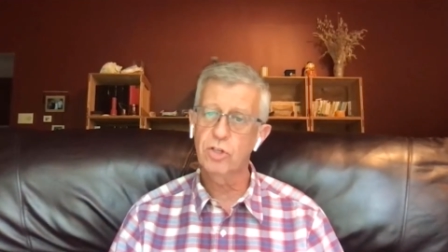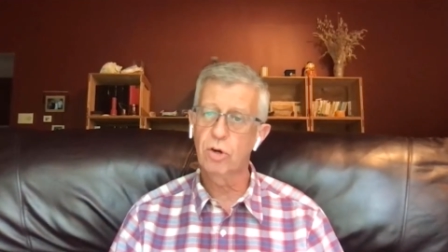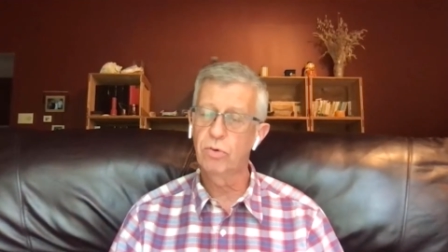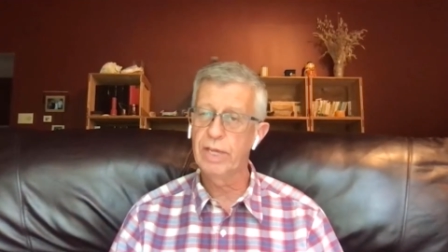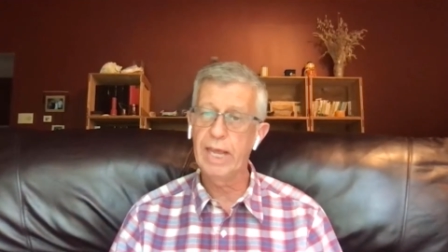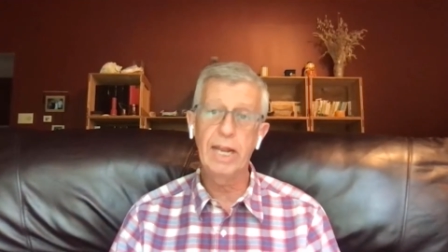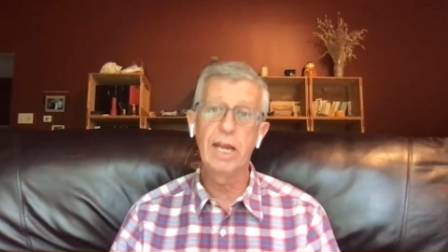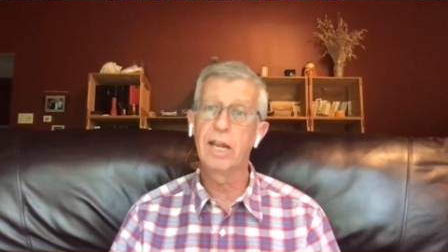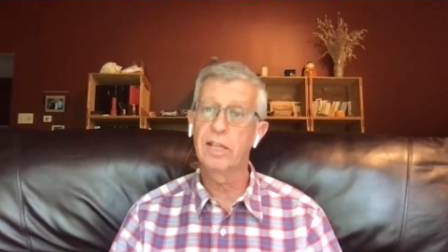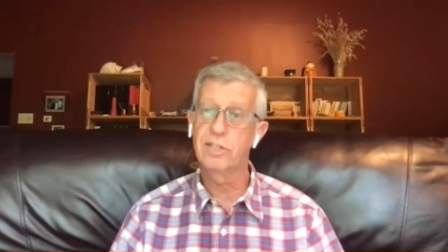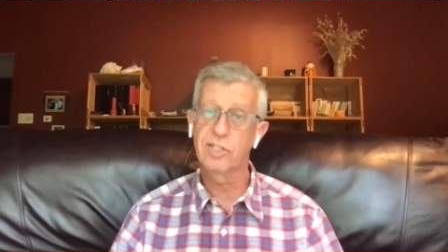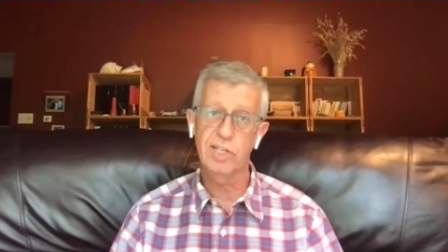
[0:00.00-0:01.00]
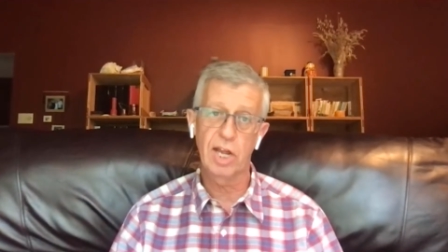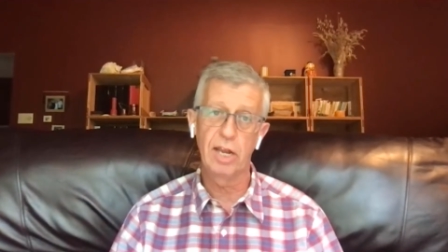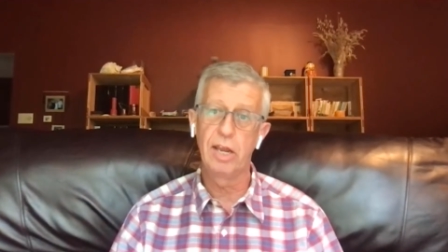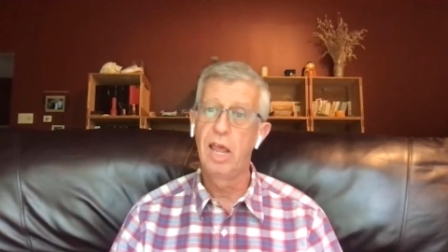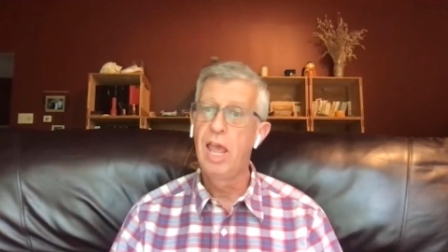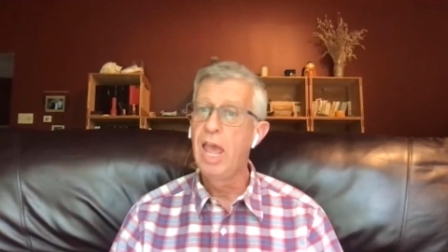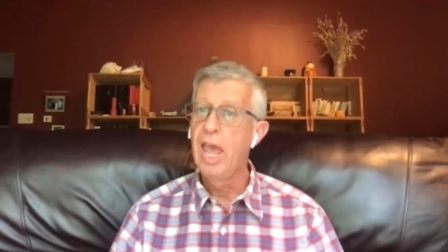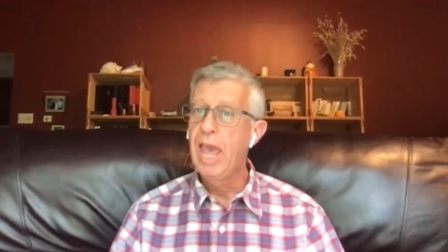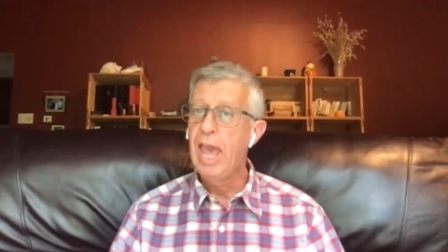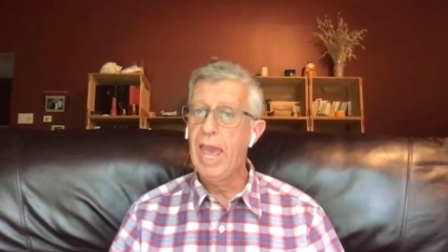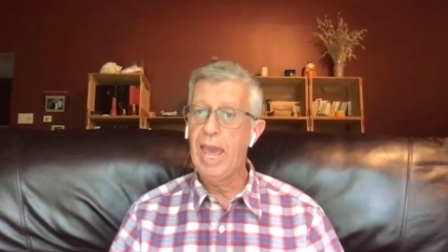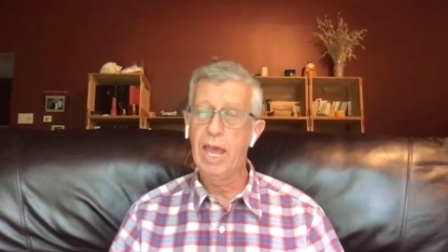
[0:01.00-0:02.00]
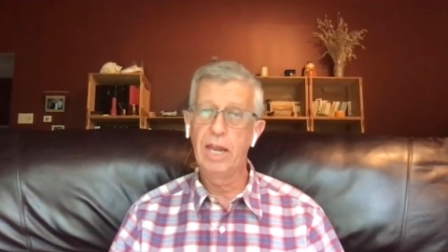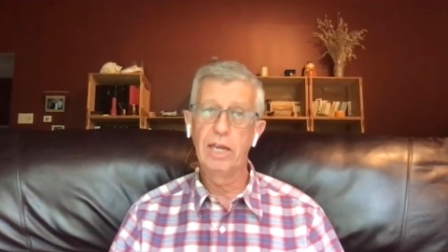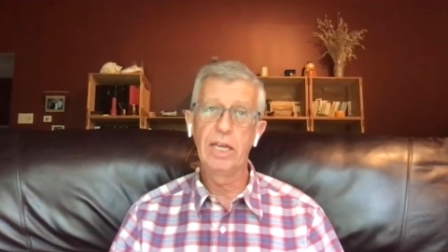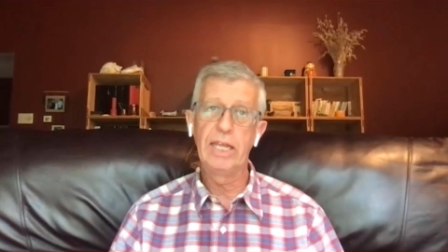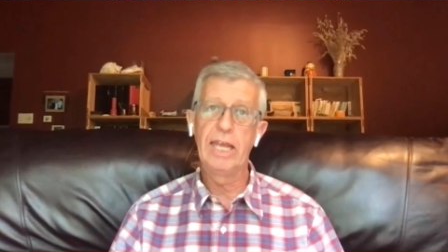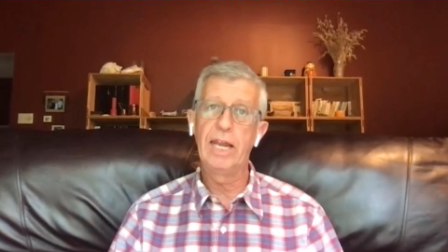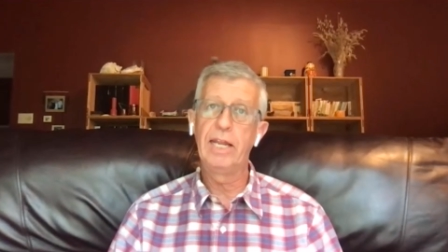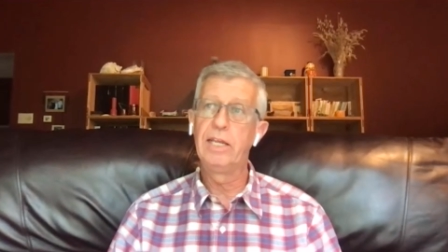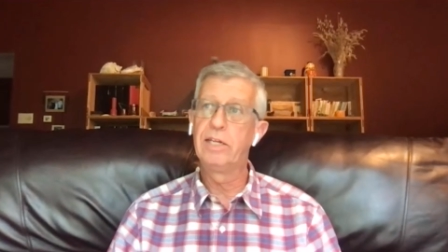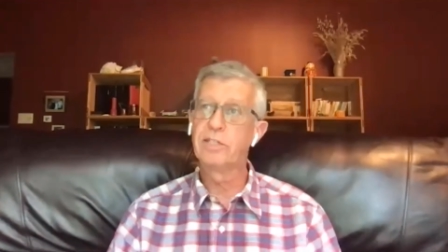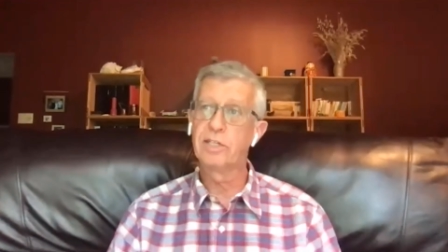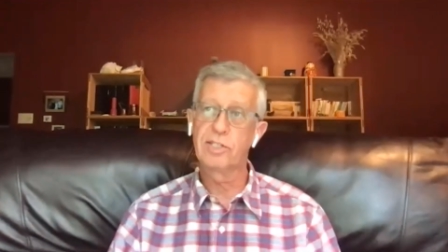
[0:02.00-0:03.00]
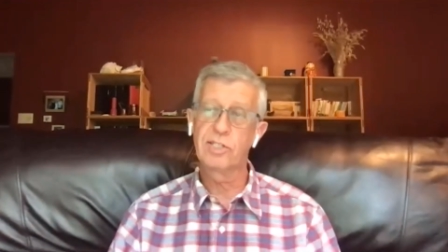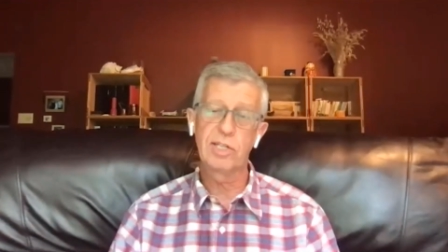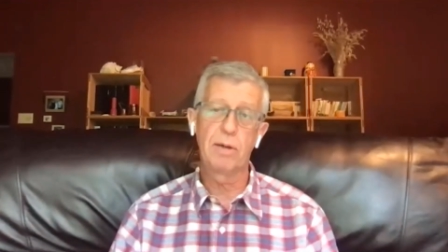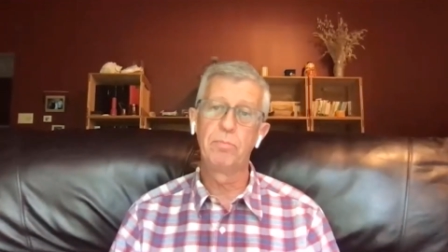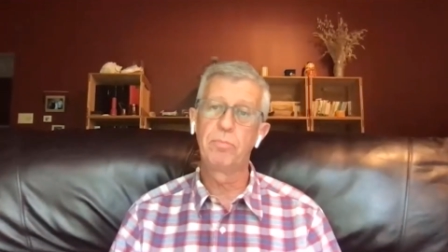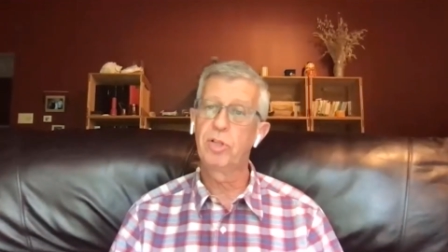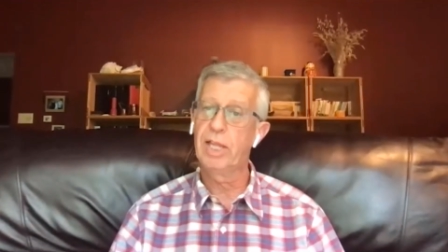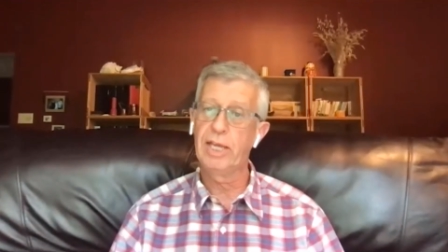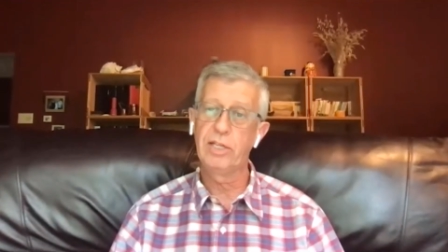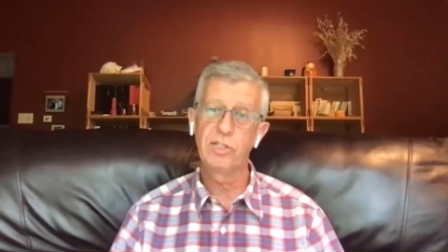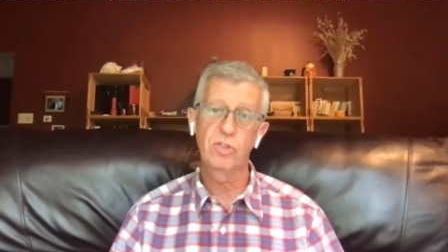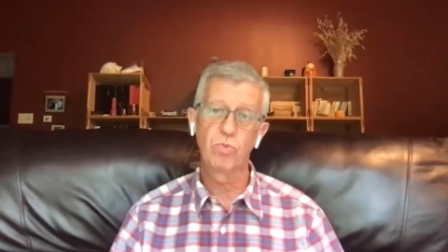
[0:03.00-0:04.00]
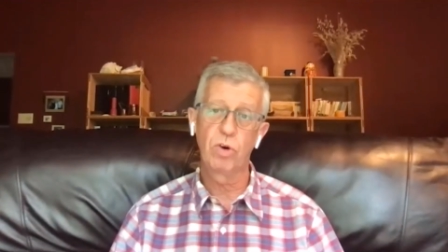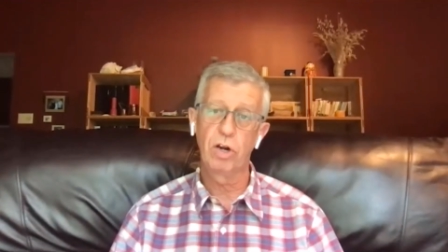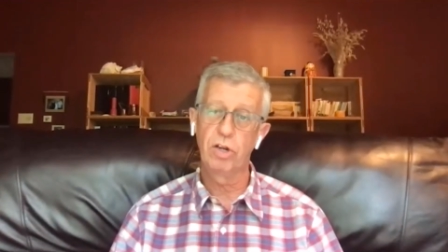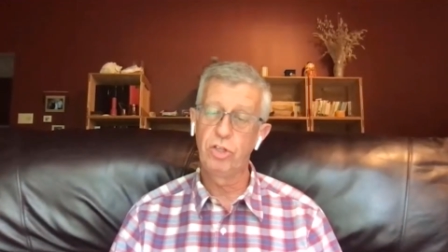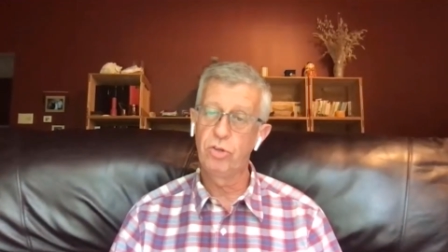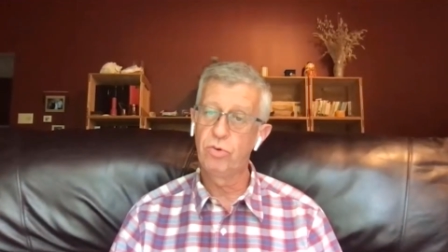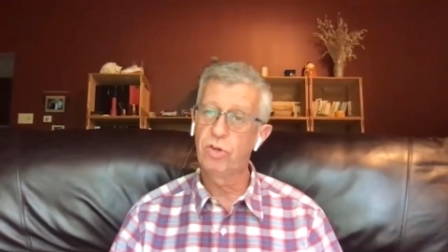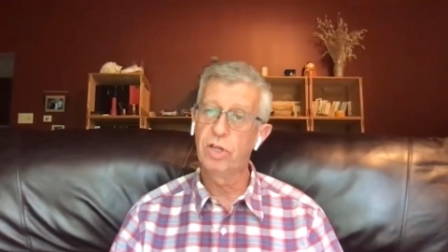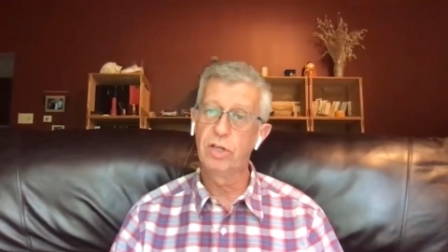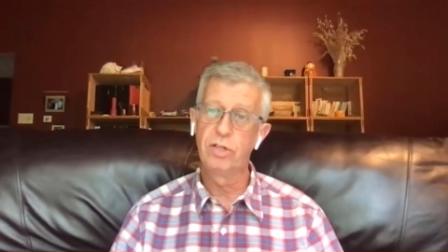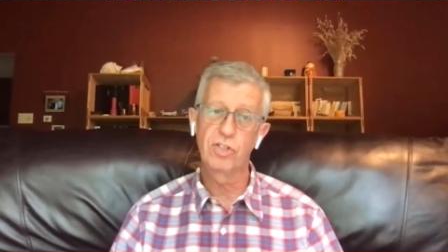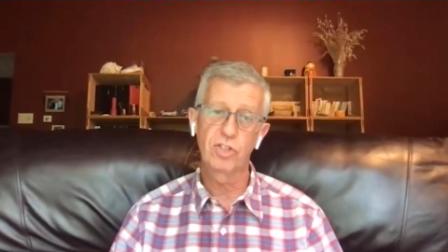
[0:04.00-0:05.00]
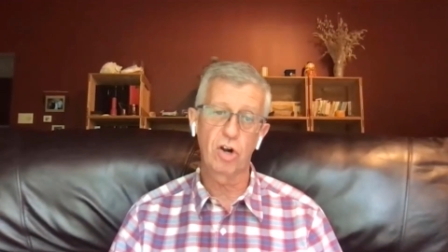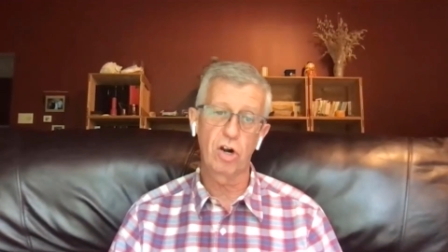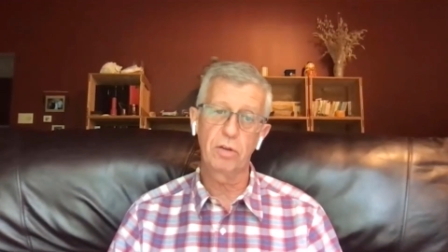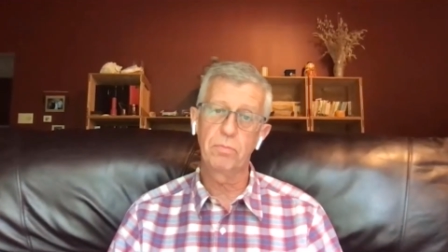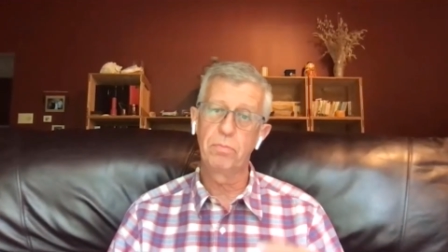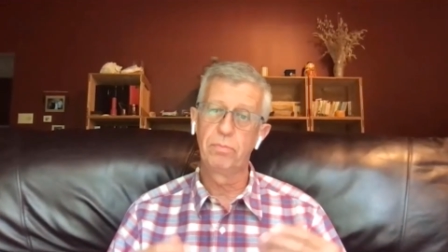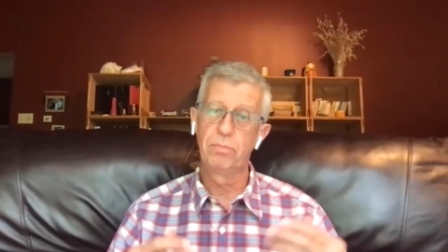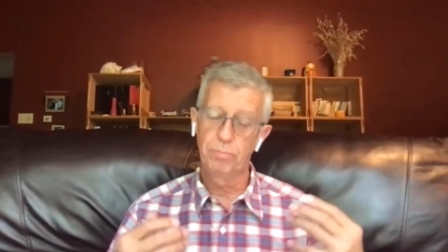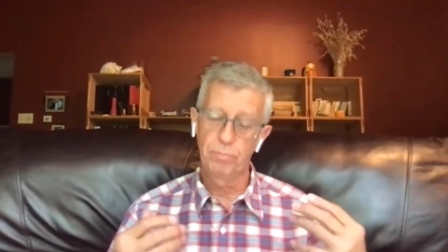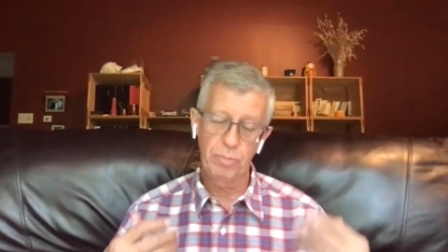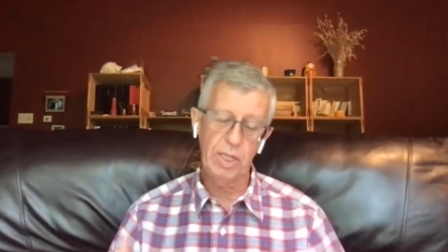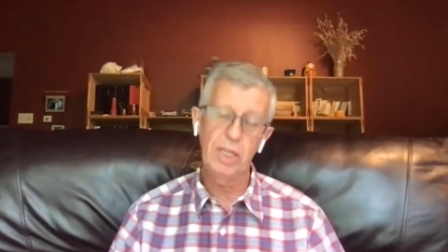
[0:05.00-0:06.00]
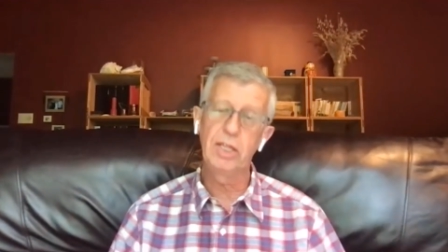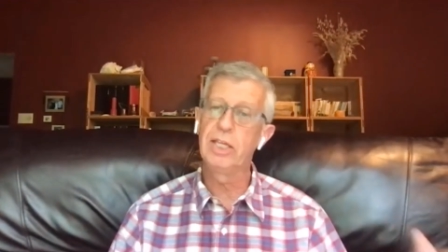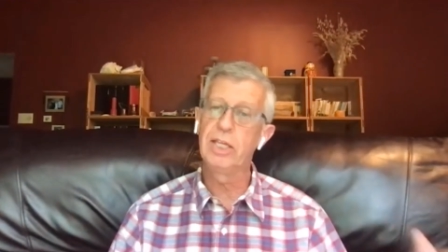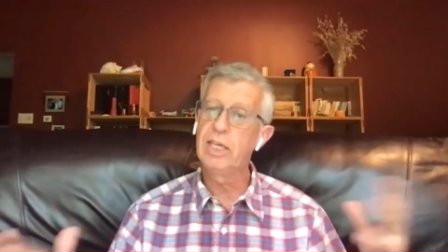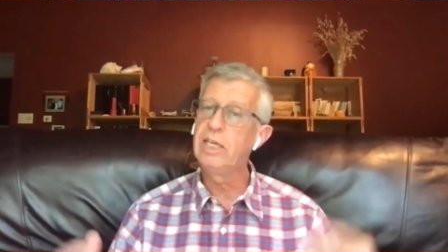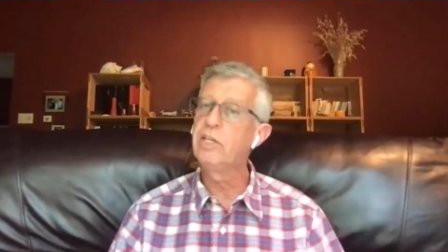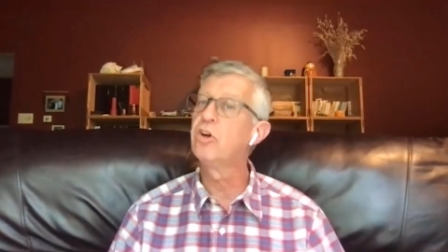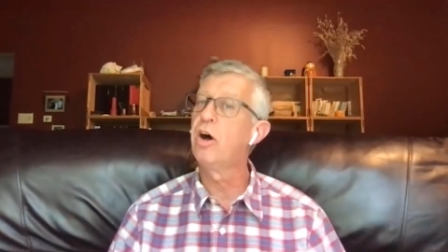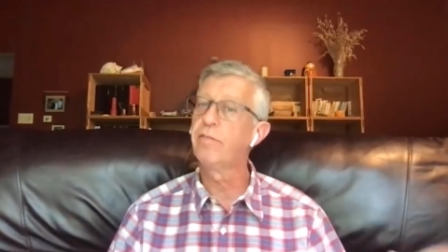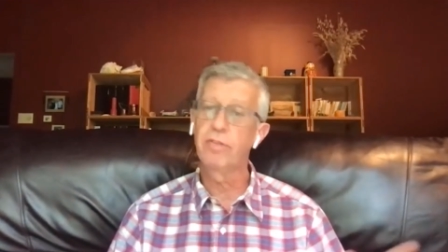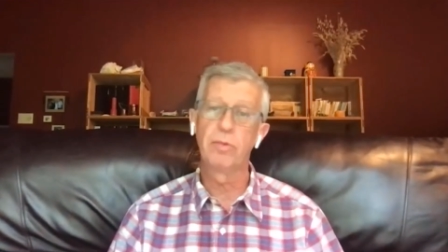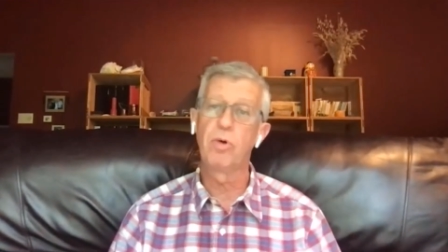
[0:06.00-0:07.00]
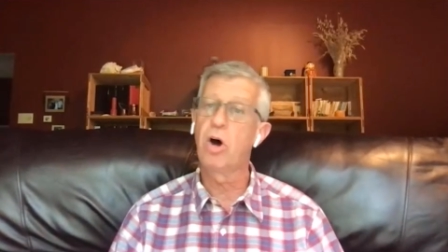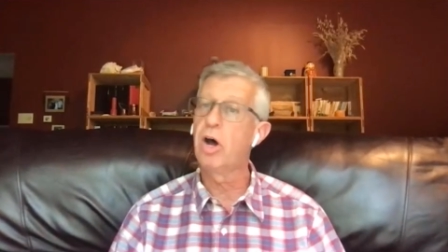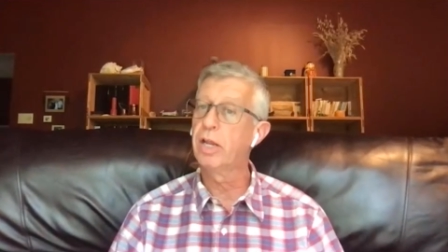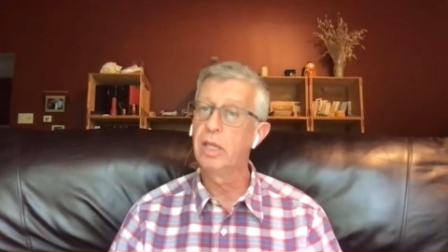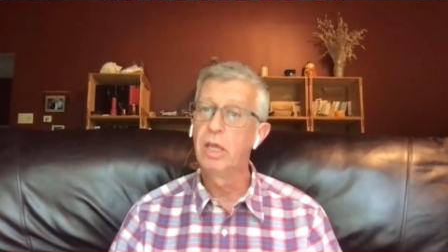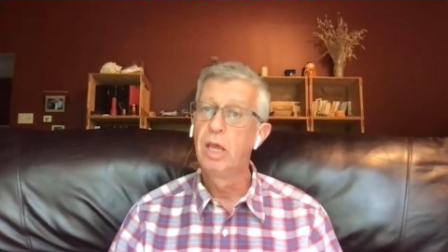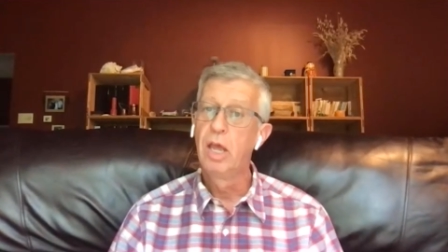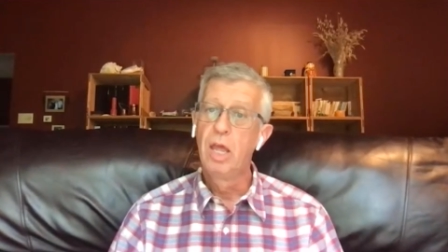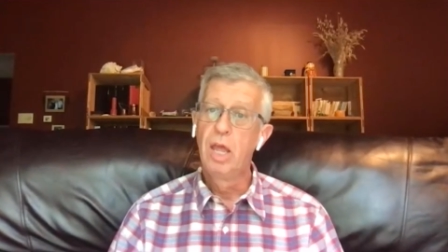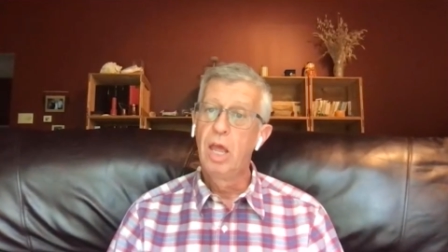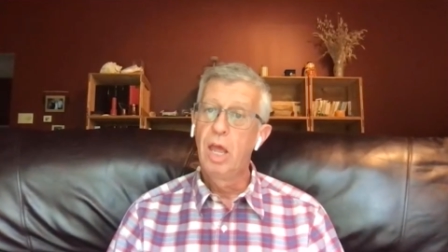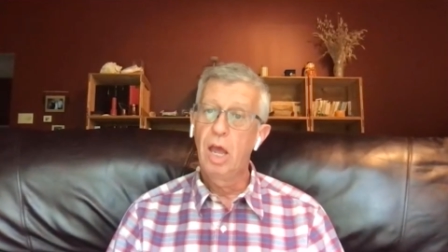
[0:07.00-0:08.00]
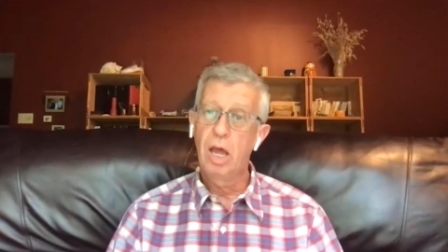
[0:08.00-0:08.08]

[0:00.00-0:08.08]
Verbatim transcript: So getting out of the sun and getting into some place where you can start peeling heat off the body, mm.